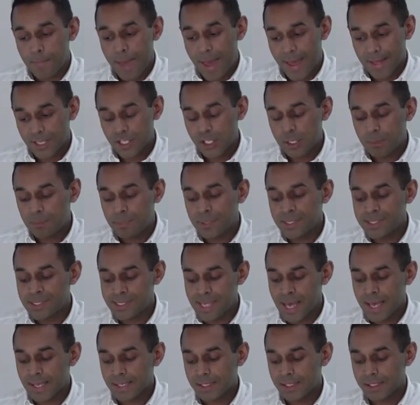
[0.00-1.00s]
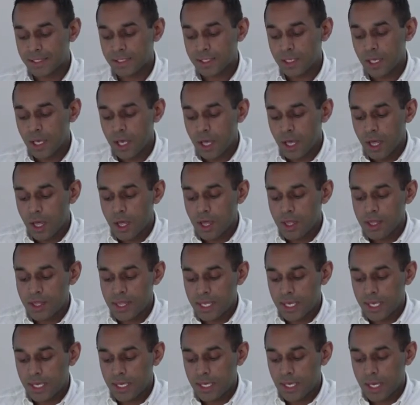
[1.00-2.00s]
actually possessed
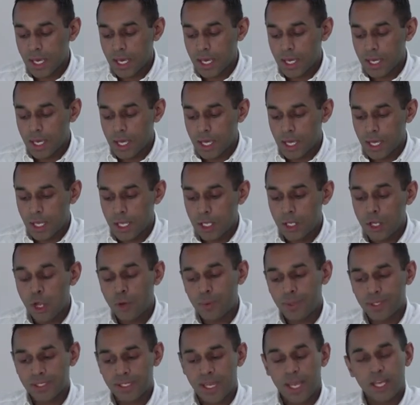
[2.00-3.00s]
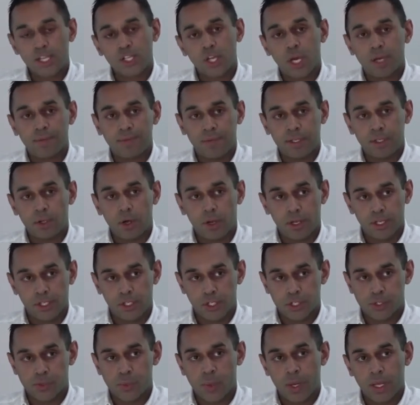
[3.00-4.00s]
the lowest HIV
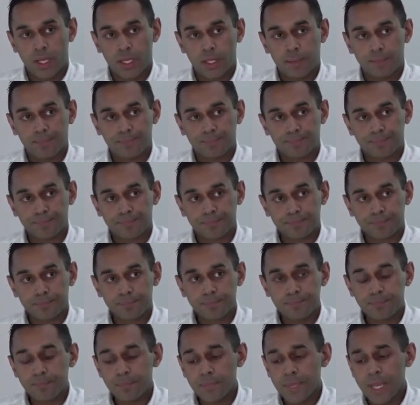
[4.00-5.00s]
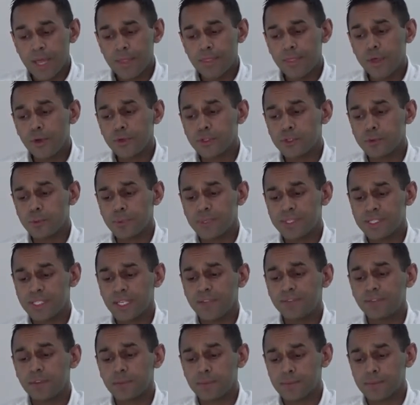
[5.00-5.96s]
knowledge as well. And those who perceived